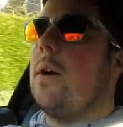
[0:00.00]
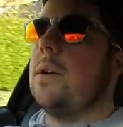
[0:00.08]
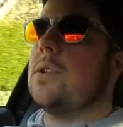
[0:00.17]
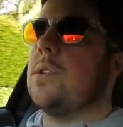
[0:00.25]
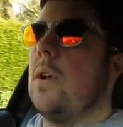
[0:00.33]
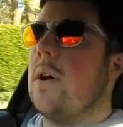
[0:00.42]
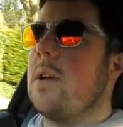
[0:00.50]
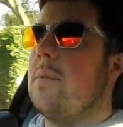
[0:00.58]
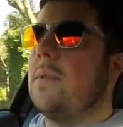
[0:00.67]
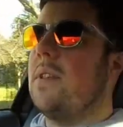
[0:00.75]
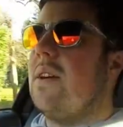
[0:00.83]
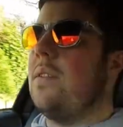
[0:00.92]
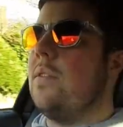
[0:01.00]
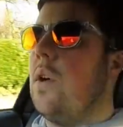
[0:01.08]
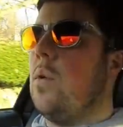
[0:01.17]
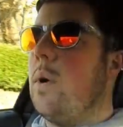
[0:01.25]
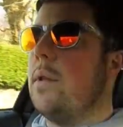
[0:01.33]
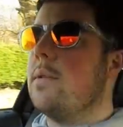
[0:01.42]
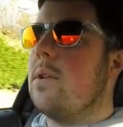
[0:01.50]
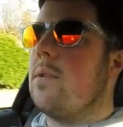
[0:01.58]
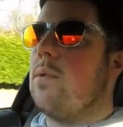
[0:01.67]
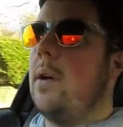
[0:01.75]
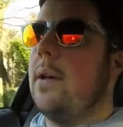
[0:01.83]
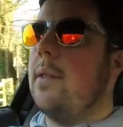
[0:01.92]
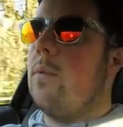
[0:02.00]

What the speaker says: I just like them. The old ones, they're alright.